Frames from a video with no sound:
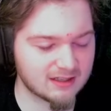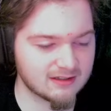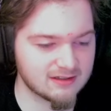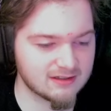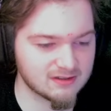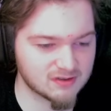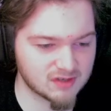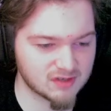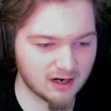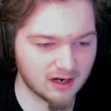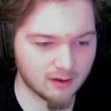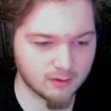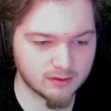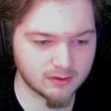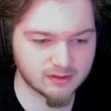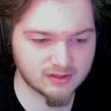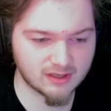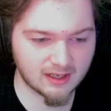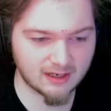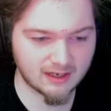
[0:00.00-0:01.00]
these
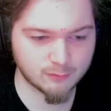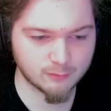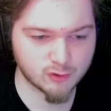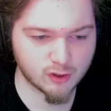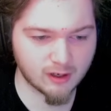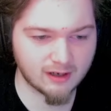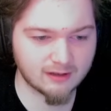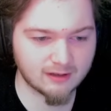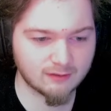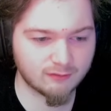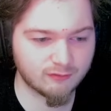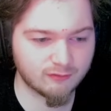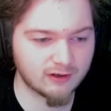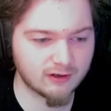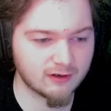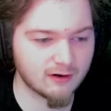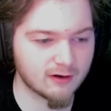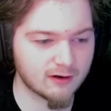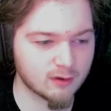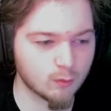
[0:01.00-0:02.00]
towers, and I'm trying to
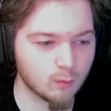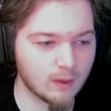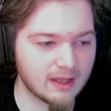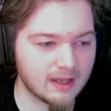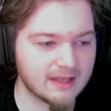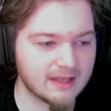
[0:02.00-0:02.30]
figure out a way